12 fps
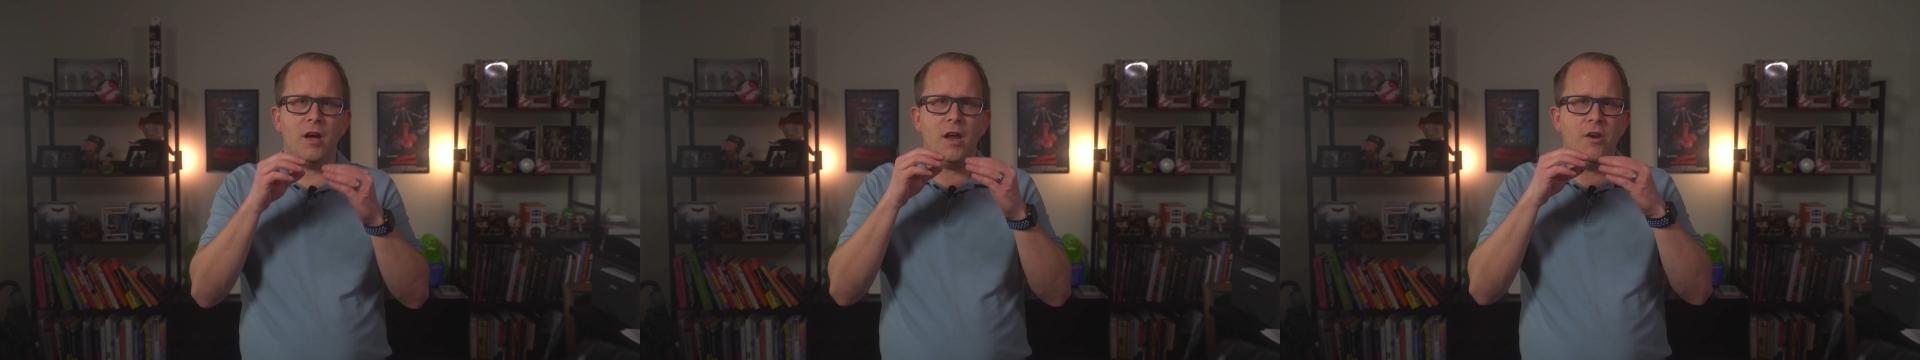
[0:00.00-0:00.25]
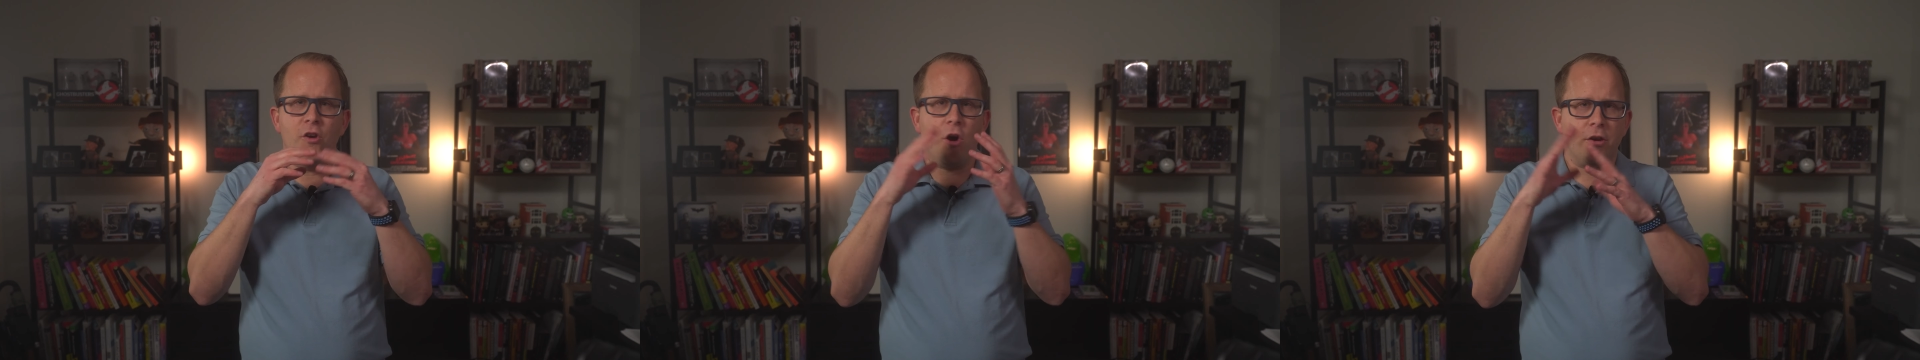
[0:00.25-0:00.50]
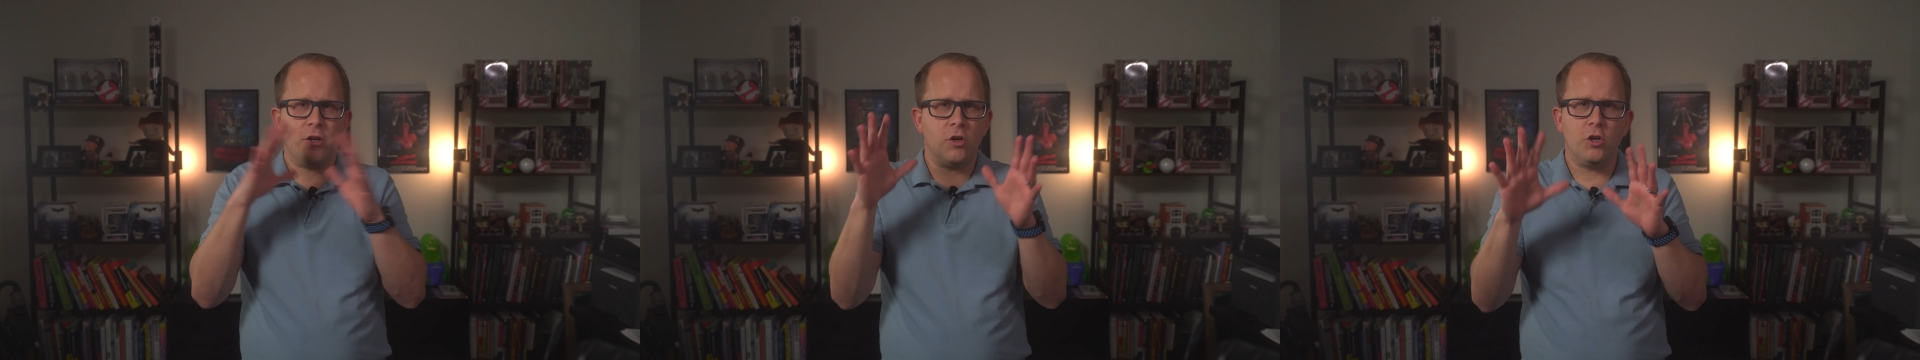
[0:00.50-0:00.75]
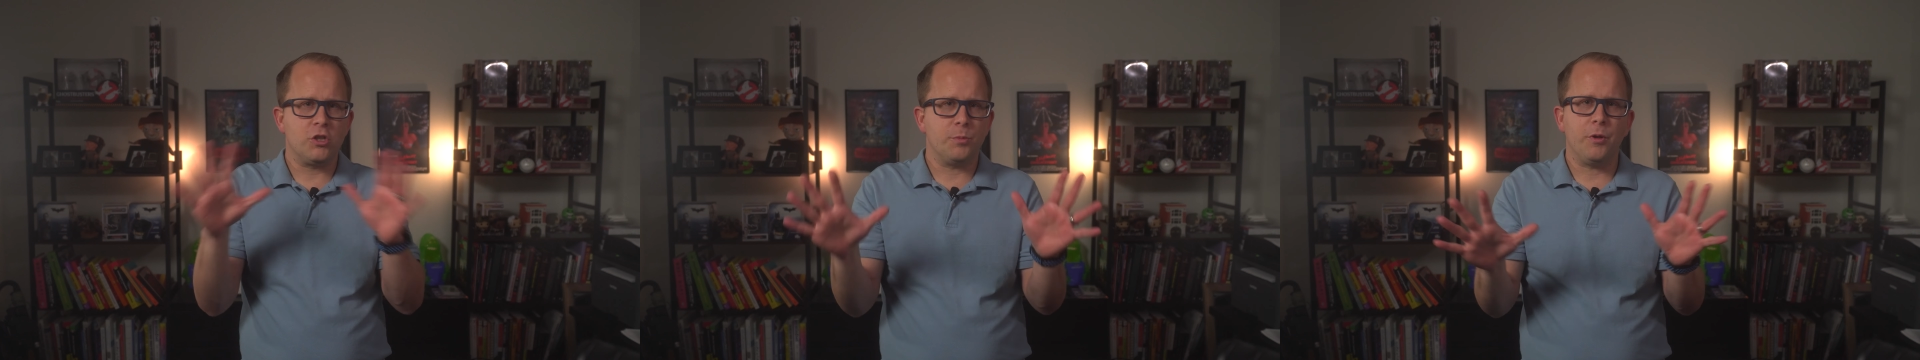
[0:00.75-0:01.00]
a
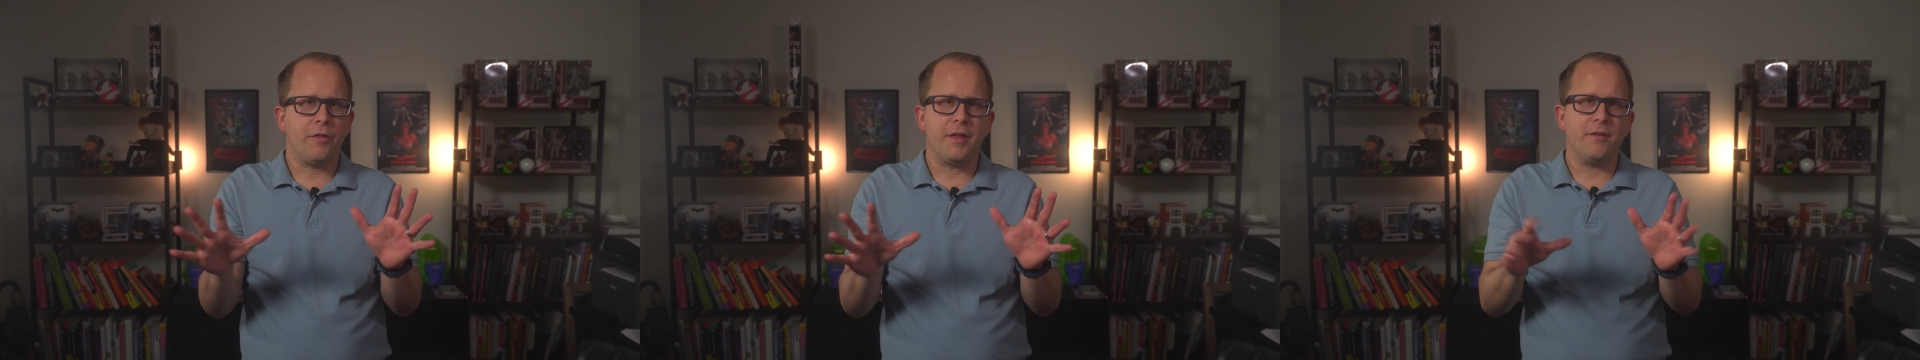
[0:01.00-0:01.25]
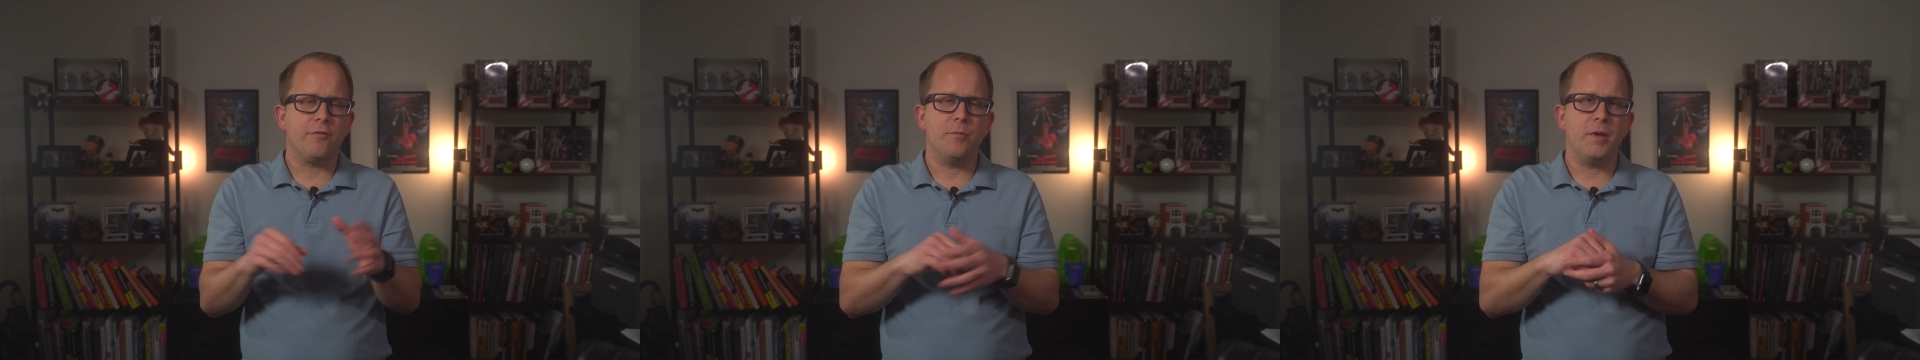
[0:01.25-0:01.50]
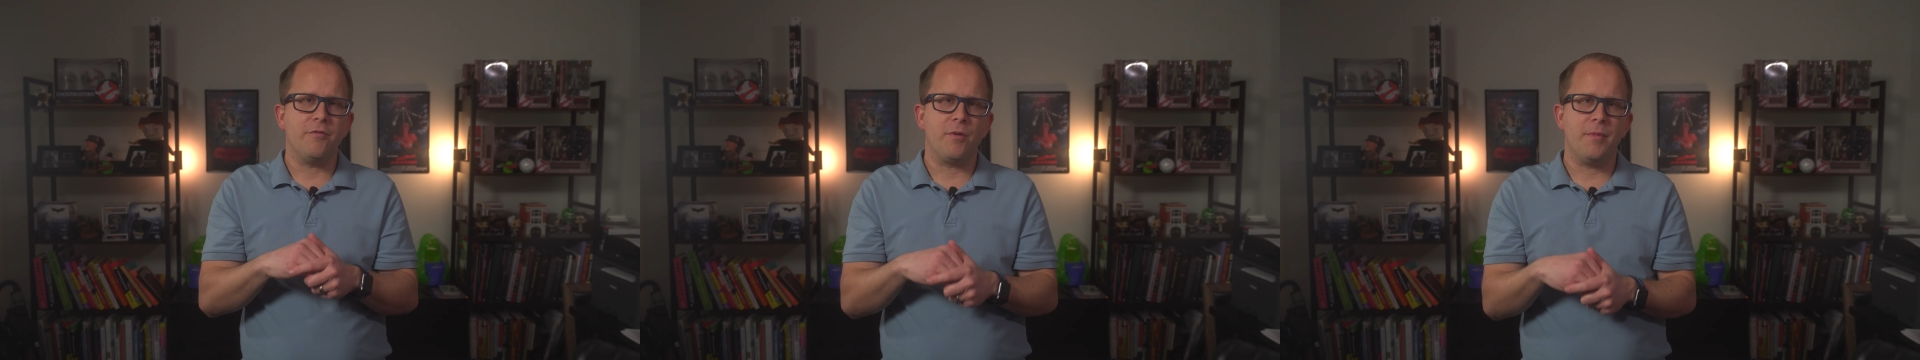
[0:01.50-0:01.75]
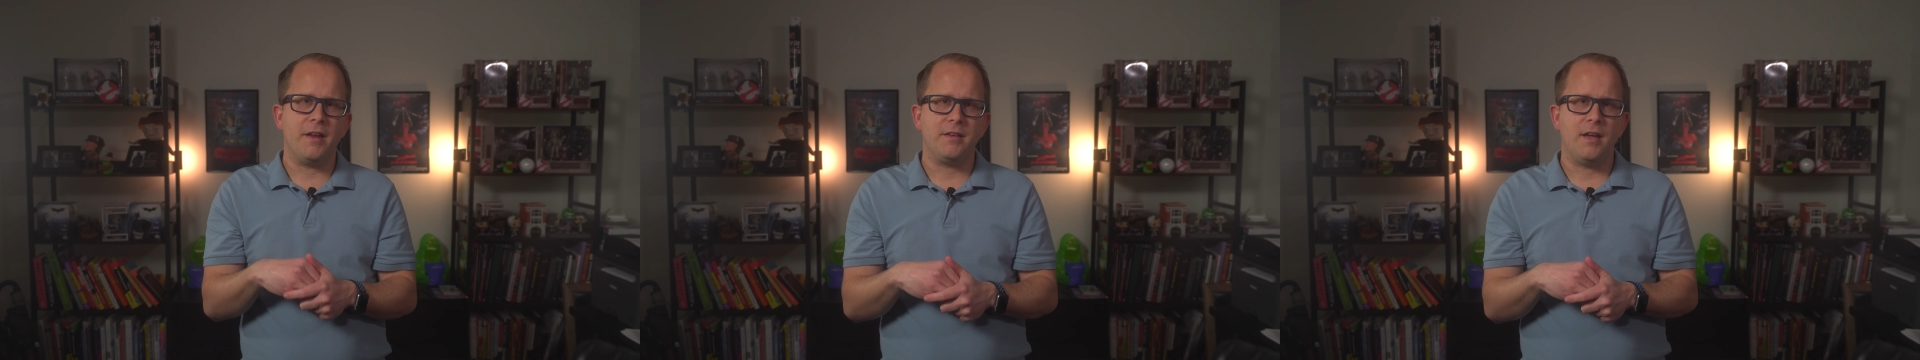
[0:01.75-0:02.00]
non-negotiable thing for me from that